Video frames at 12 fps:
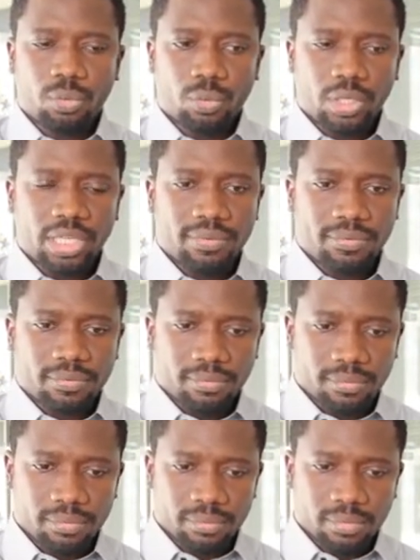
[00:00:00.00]
we give
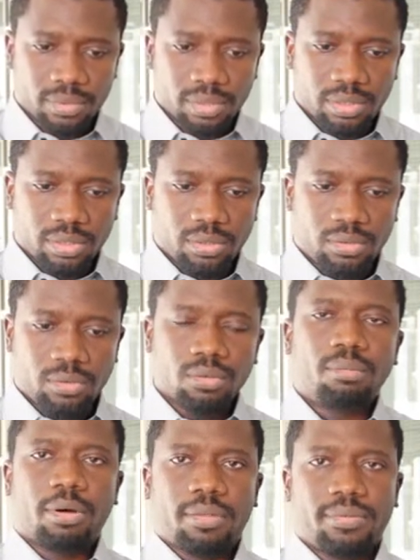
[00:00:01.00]

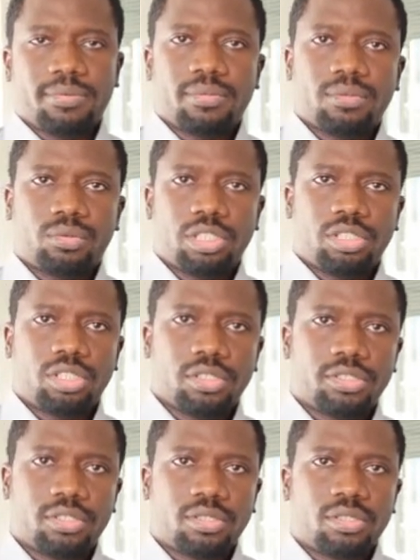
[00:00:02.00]
2 months to
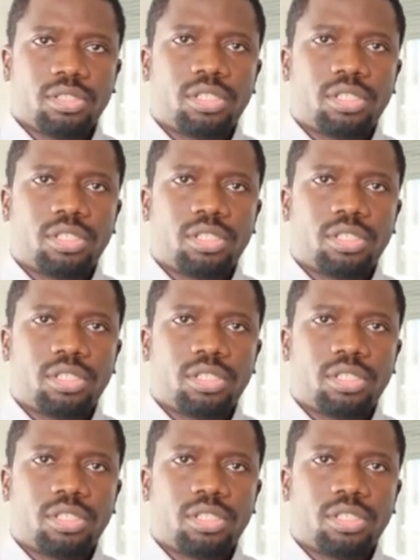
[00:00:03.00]
teachers